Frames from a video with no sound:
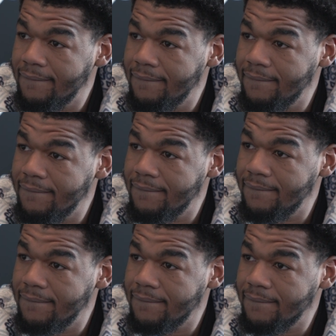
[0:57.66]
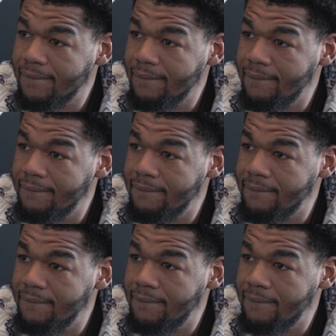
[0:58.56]
to know that it can happen
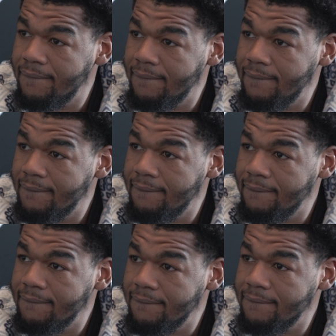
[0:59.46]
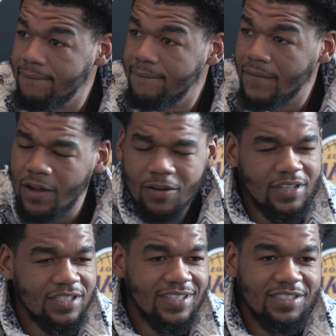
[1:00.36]
if you put in the work? Oh,
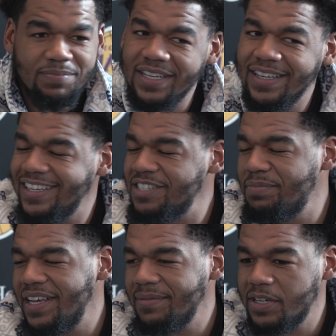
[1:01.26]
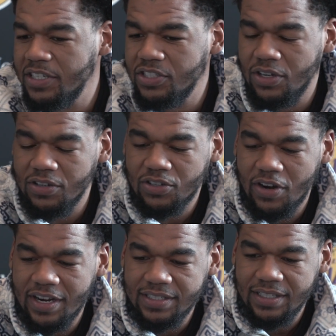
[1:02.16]
it's big. It's big because, you know, it's
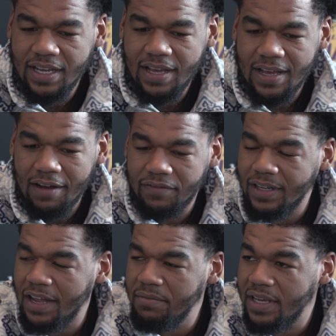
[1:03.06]
crazy. I feel like